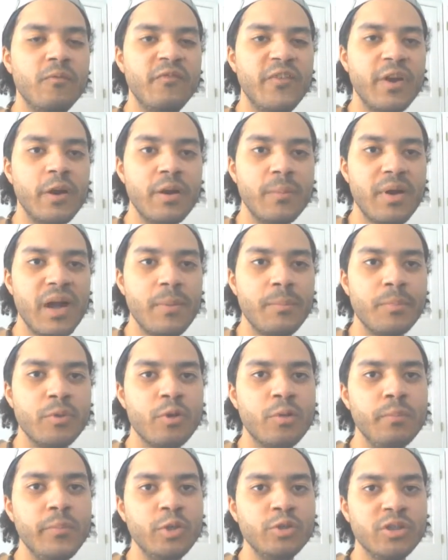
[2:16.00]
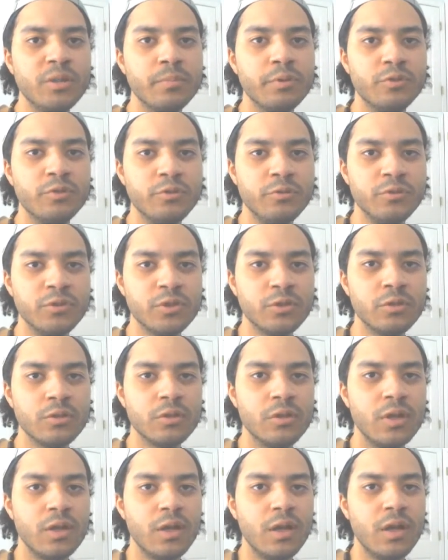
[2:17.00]
very popular music
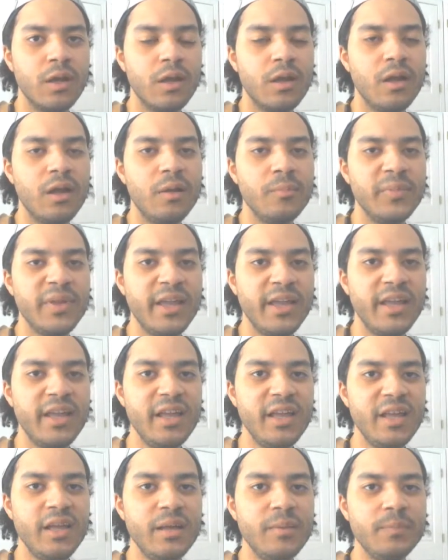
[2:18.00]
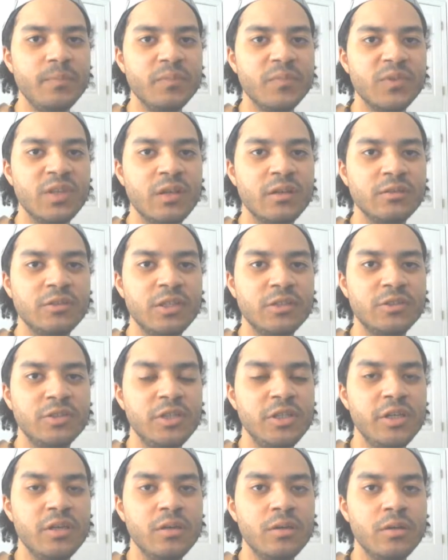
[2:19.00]
producer named
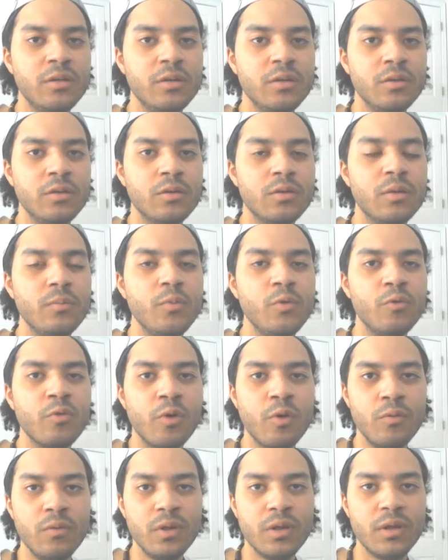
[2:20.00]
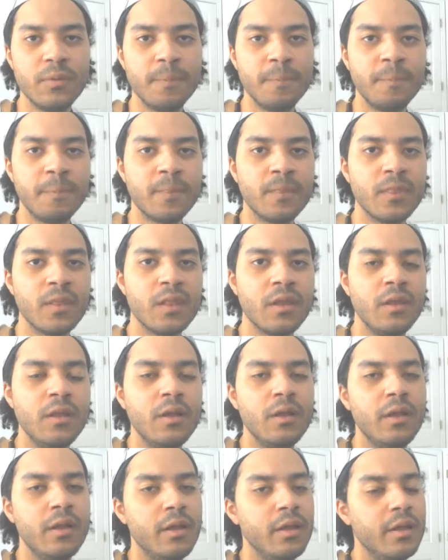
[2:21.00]
Tatsuya Komuro.
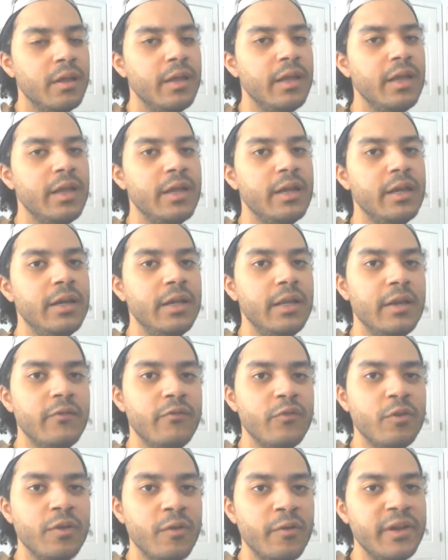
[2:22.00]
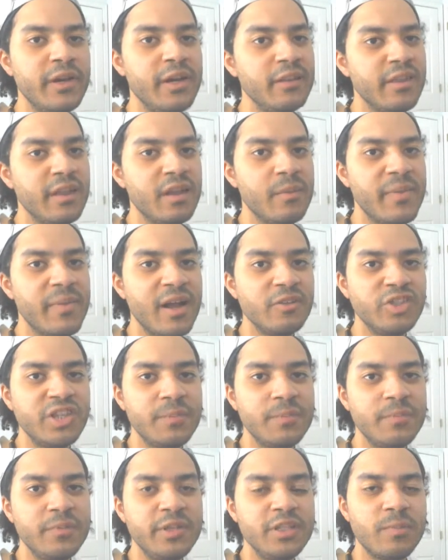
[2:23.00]
And if you know anything about
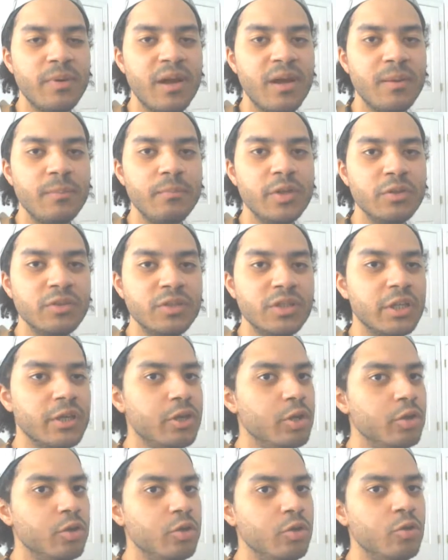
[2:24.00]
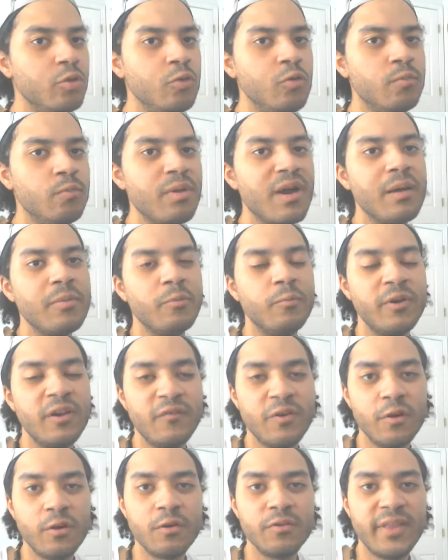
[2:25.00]
Japanese pop music, you probably would
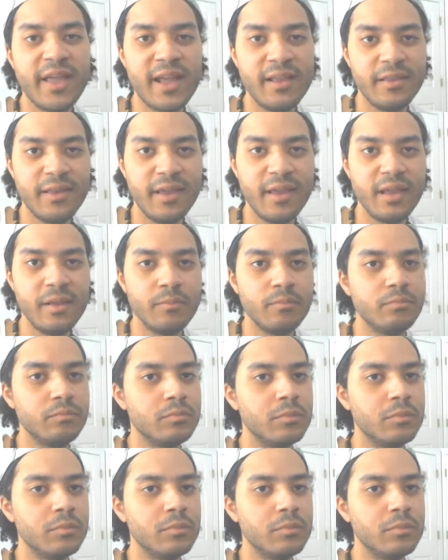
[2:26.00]
have heard that name.